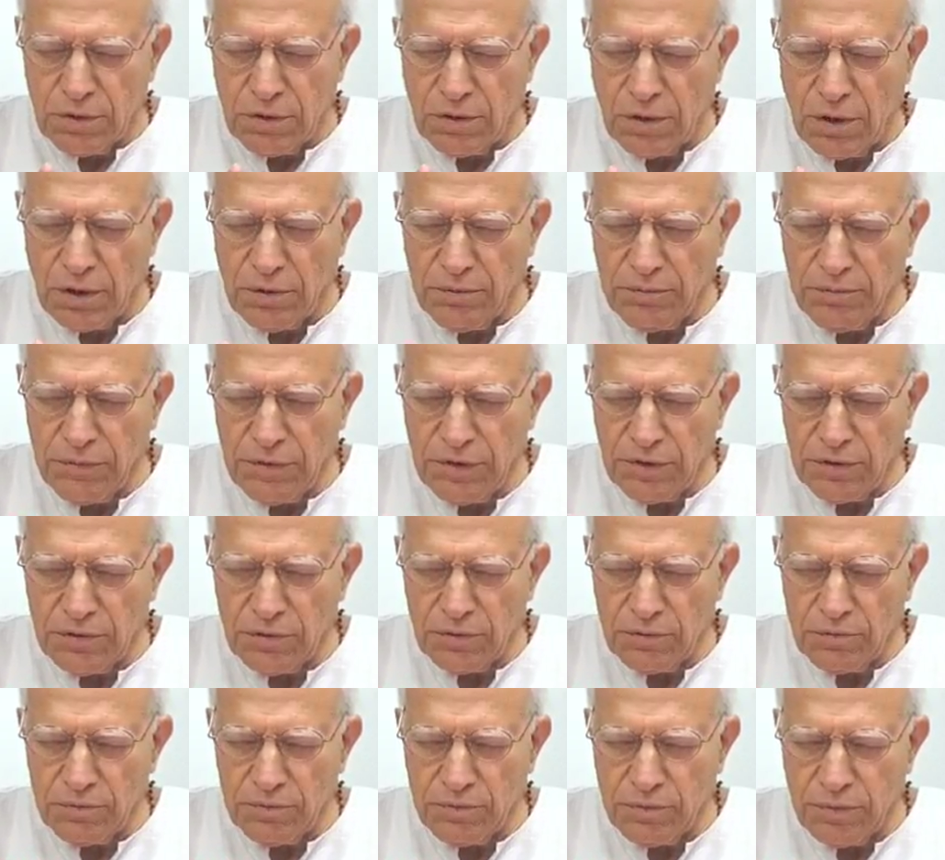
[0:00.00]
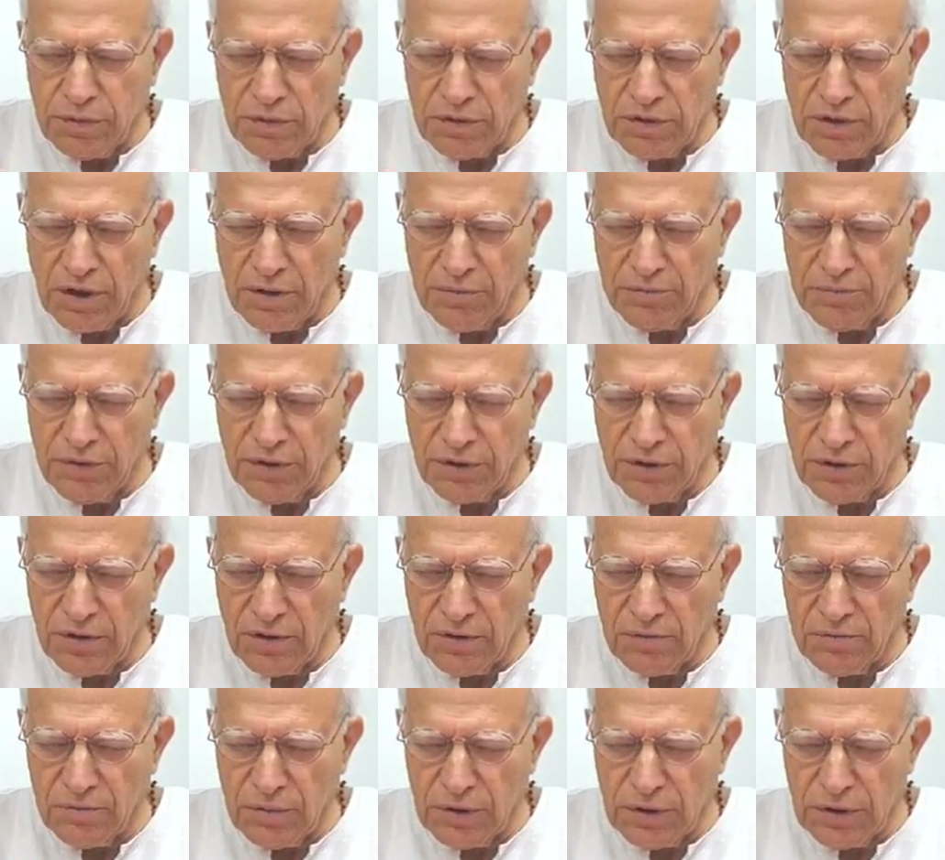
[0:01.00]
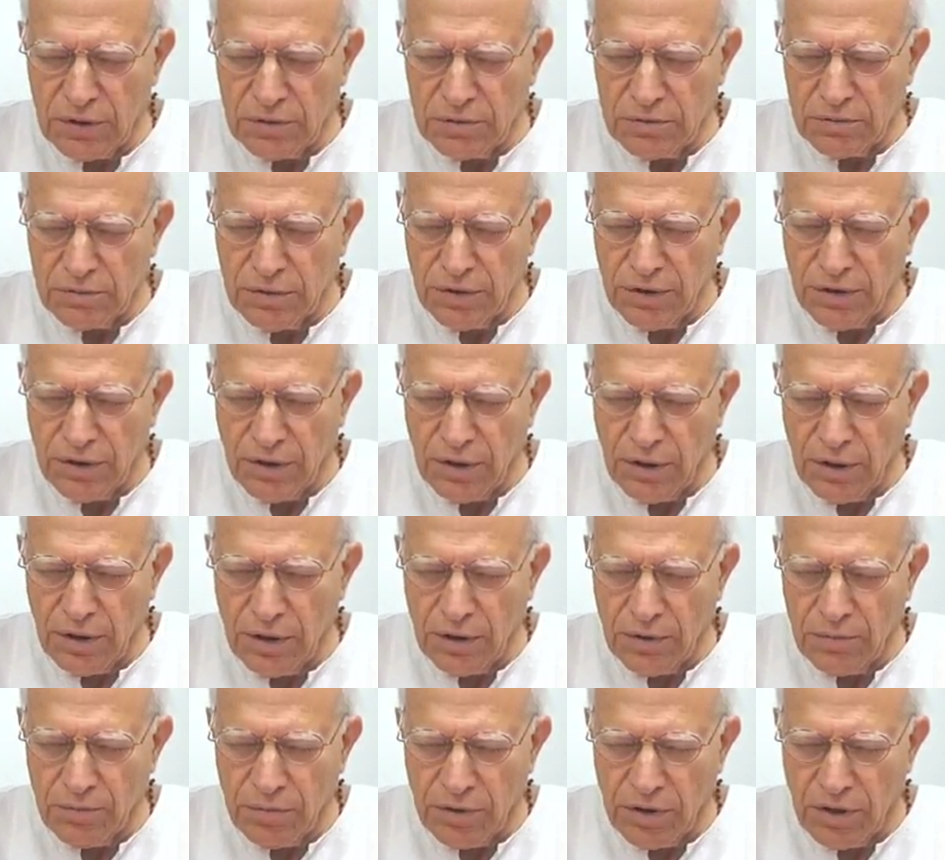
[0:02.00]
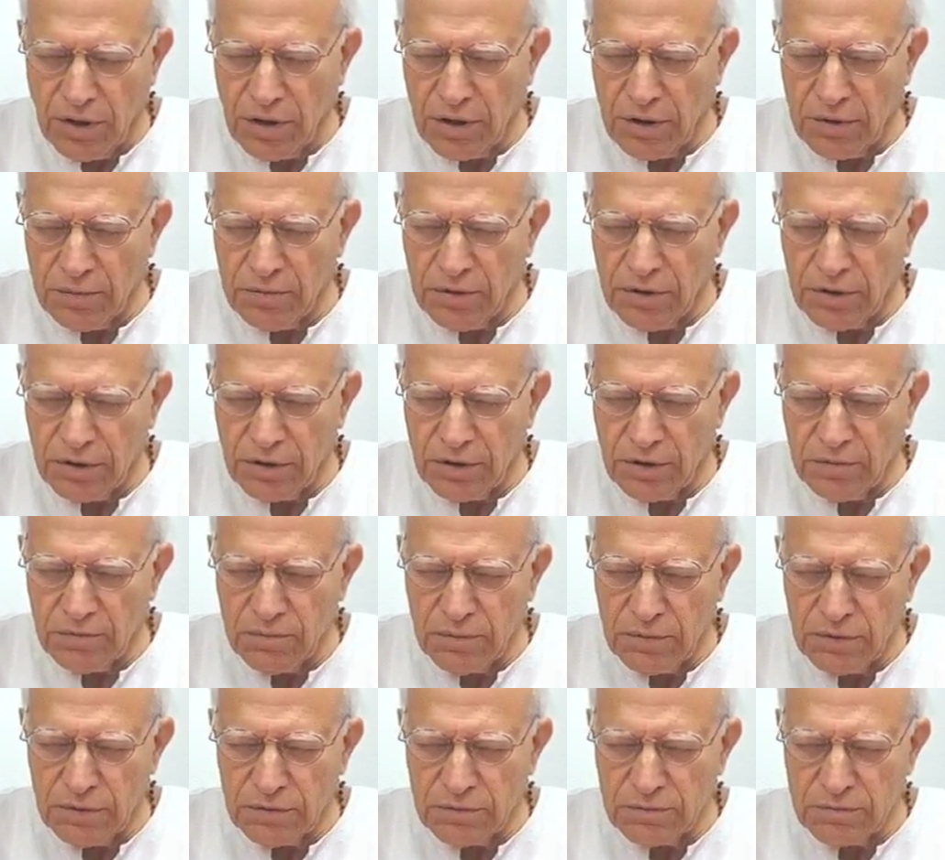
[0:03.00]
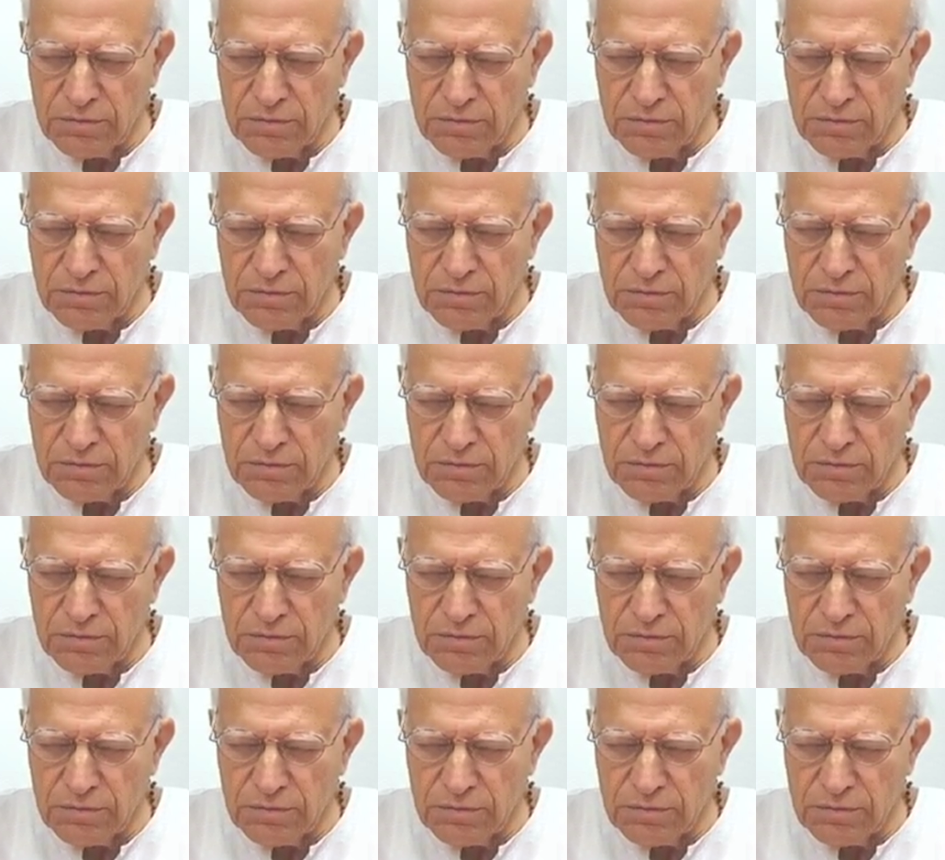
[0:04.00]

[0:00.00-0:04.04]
Kamya Karma and Prarabdha Karma.